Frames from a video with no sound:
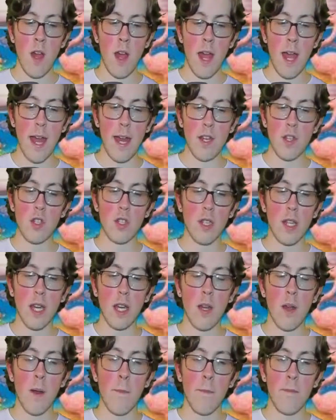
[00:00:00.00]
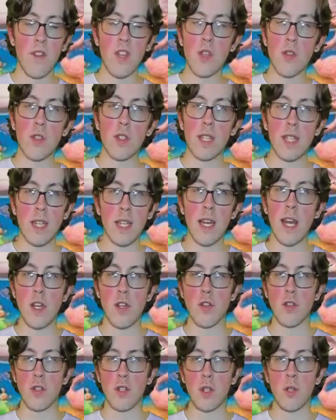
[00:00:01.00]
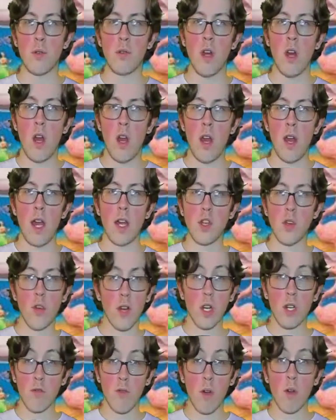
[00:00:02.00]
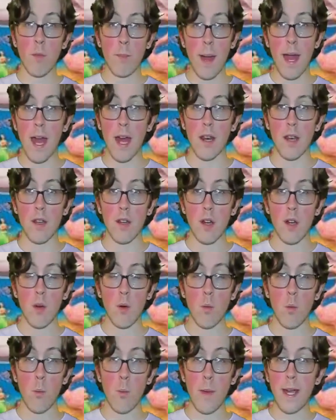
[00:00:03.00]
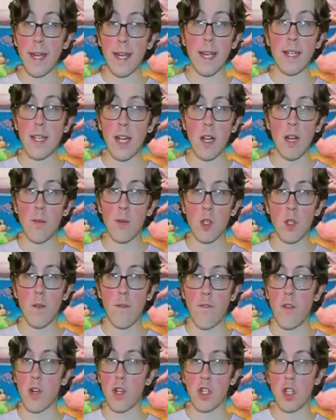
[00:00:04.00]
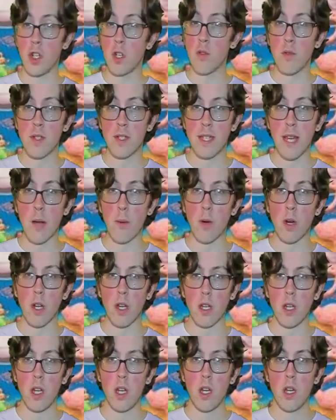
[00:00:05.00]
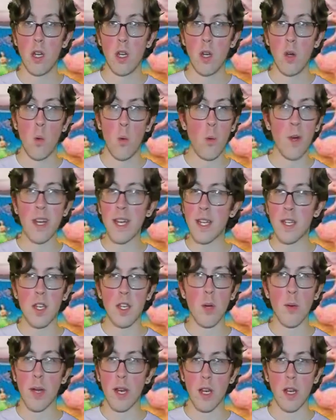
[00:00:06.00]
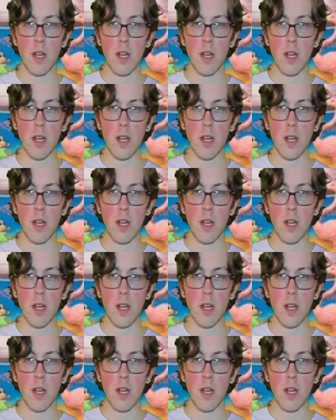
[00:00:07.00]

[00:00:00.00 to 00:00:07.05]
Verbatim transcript: And it's just like, these are teenagers, dude, and you're a grown man making television for a children's network. What are you doing?